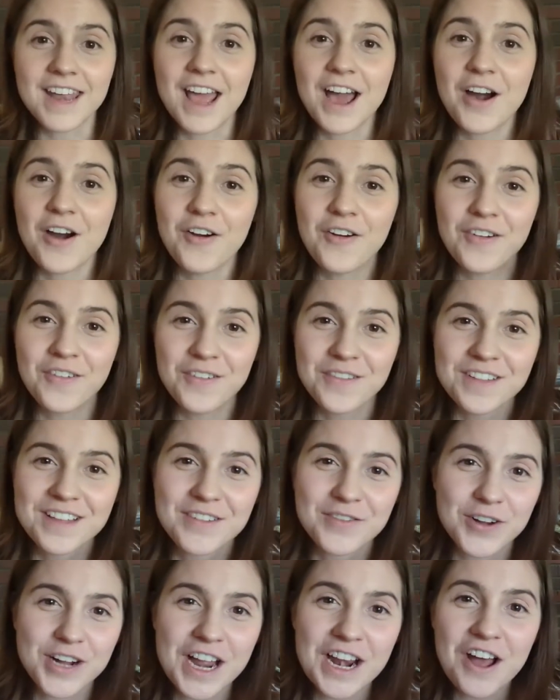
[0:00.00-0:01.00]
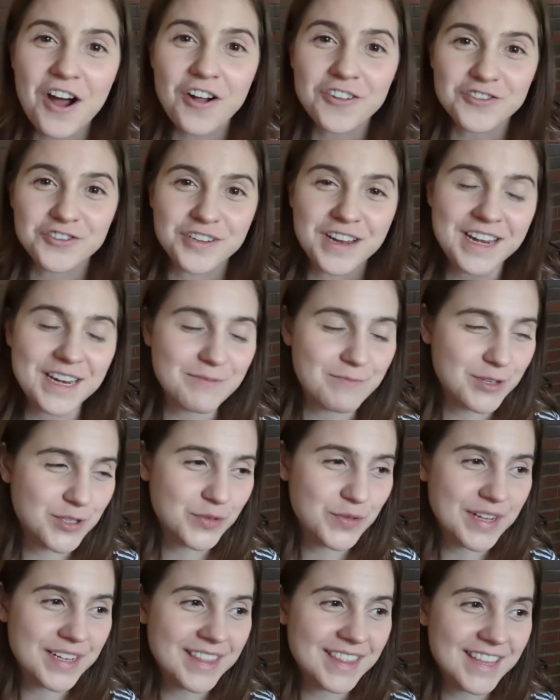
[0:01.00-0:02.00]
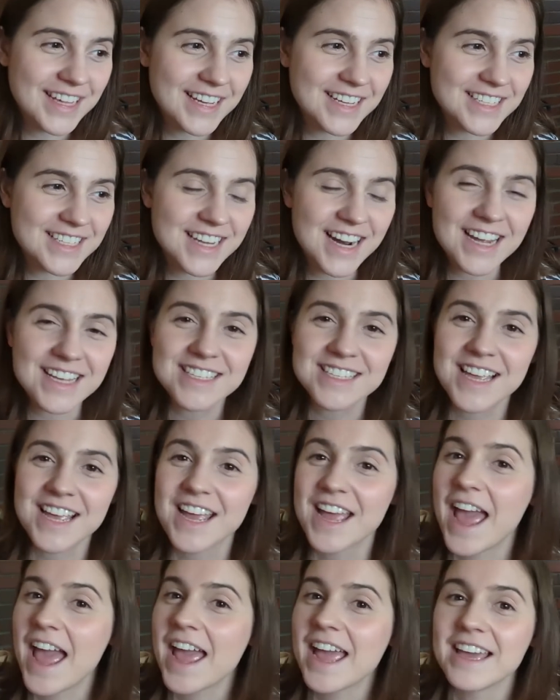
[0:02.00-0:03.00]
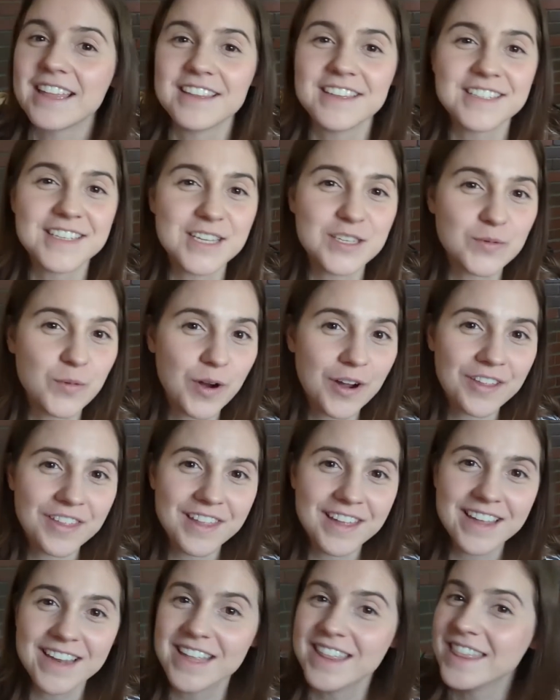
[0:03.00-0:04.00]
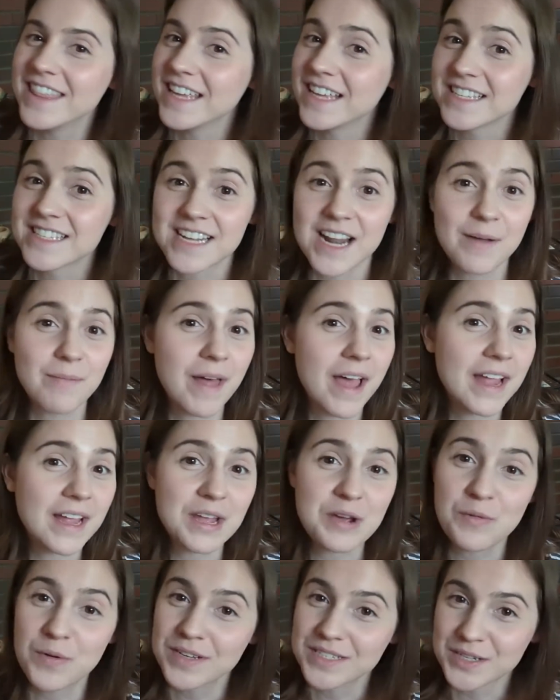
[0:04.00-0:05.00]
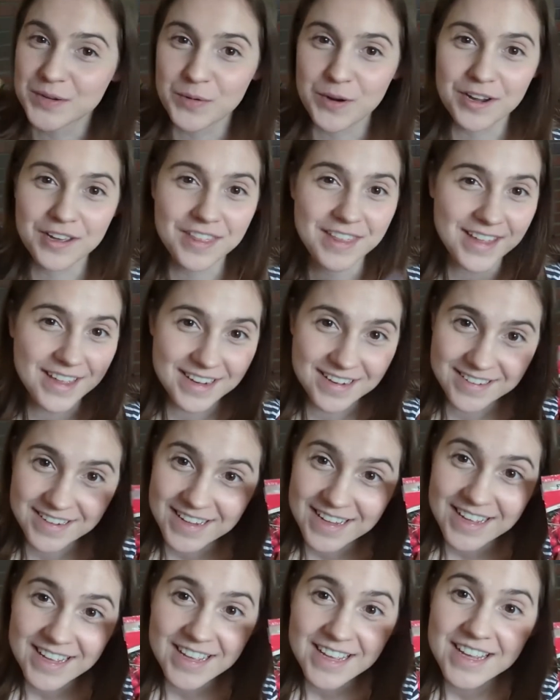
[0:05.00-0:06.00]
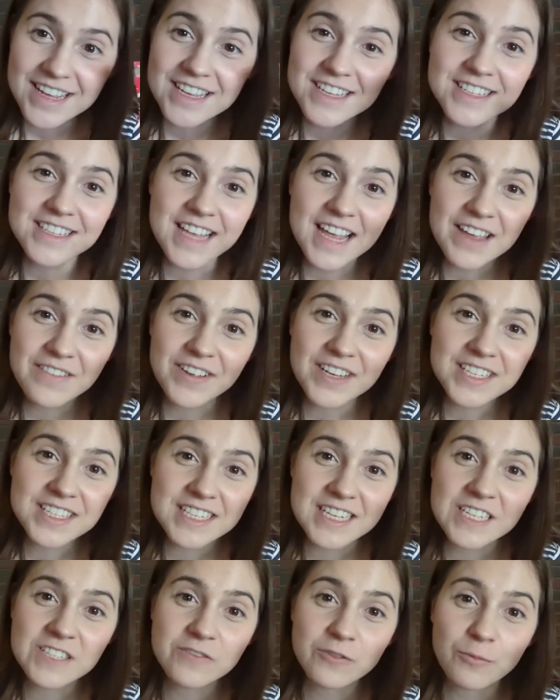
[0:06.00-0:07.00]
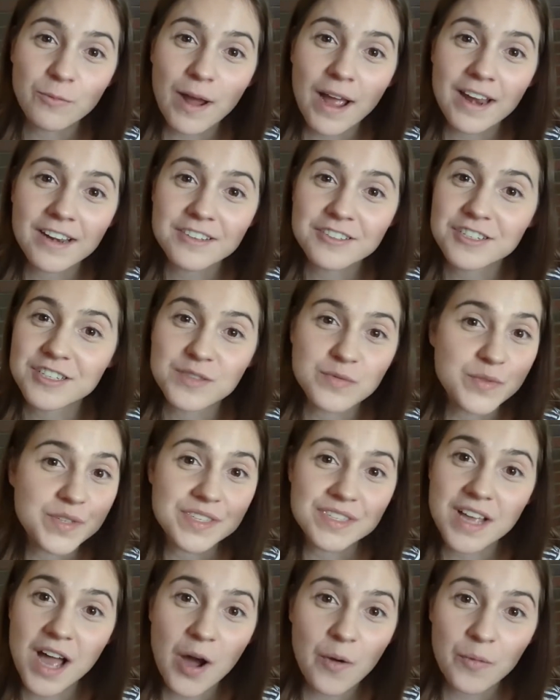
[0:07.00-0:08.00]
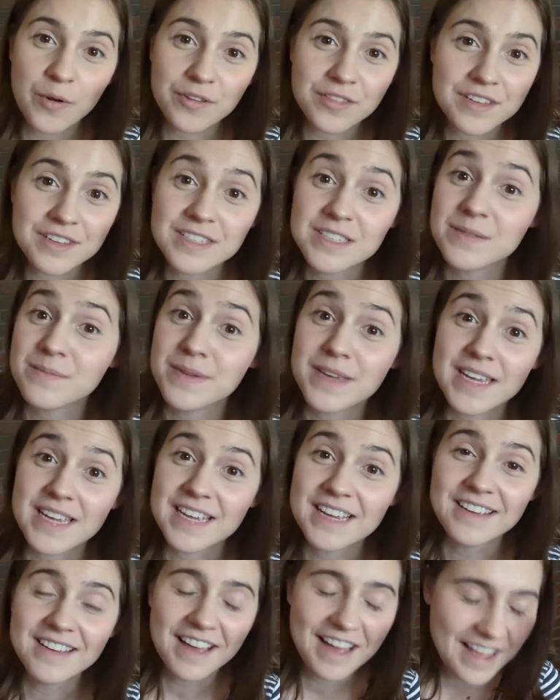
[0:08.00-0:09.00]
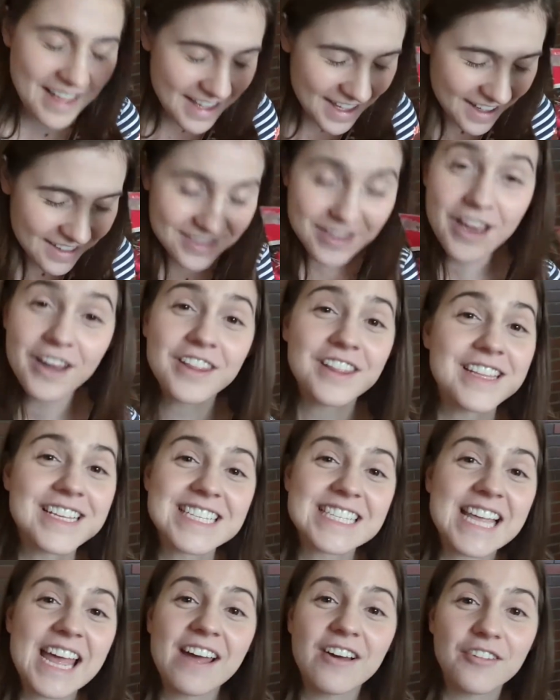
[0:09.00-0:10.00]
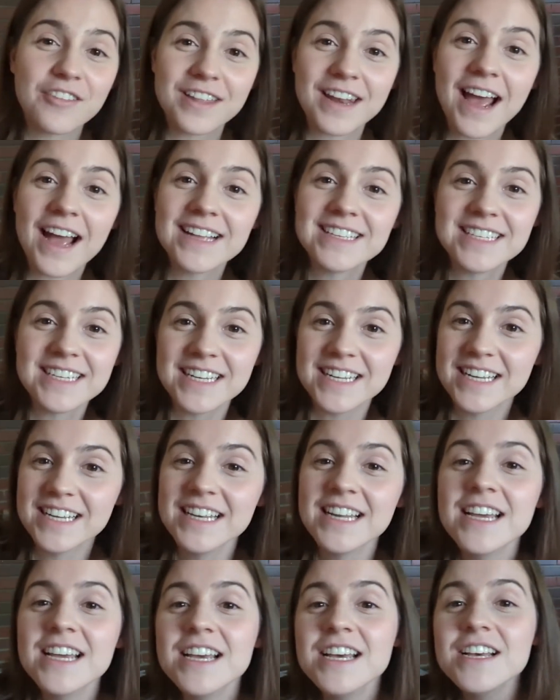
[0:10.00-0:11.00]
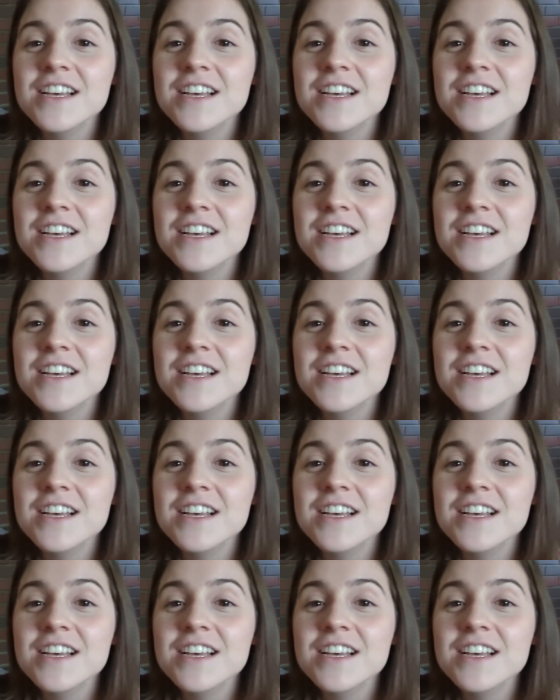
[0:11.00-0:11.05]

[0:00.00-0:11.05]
Now, we're kind of alternating between things that I say, hey, this is worth it, and things that I'm like, it wasn't worth it. Saving seeds from radishes was not worth it to me. not on the scale that I did it.